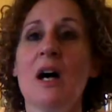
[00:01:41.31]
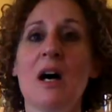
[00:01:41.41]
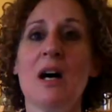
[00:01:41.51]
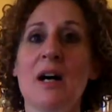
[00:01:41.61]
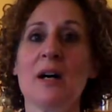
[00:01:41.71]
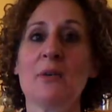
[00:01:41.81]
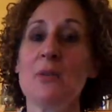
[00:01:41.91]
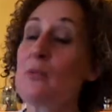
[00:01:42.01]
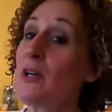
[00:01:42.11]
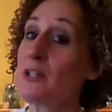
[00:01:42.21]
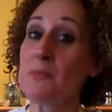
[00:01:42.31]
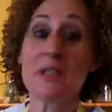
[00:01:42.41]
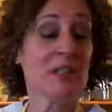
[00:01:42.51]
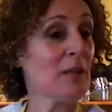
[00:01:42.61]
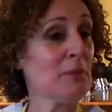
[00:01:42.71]
Uh, we welcome you
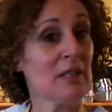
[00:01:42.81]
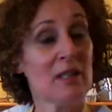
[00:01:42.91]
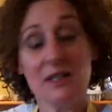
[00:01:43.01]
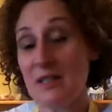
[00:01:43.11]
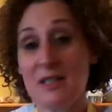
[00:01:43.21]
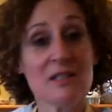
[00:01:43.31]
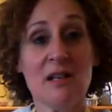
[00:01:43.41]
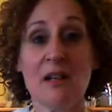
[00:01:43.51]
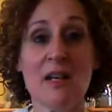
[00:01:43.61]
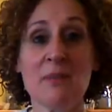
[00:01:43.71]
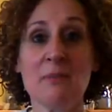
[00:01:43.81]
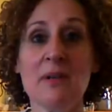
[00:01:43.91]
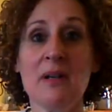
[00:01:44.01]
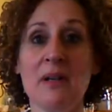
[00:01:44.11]
to come in at any time.